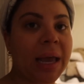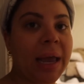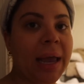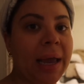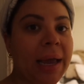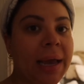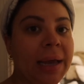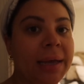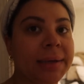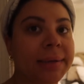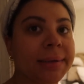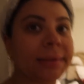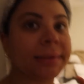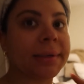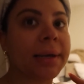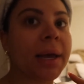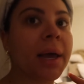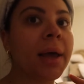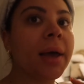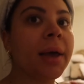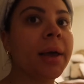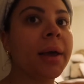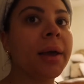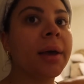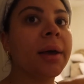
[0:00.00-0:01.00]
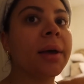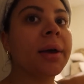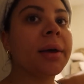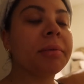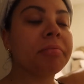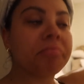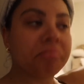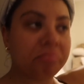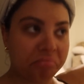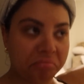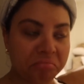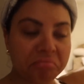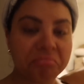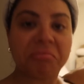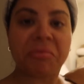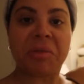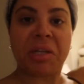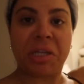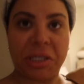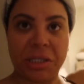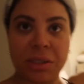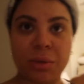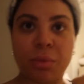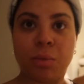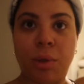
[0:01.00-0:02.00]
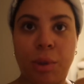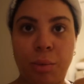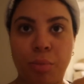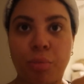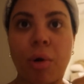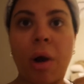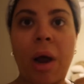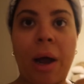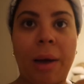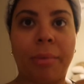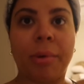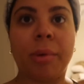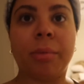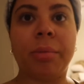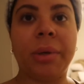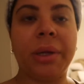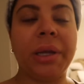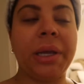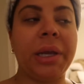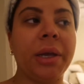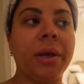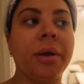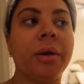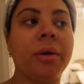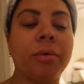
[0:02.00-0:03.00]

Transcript: and this will probably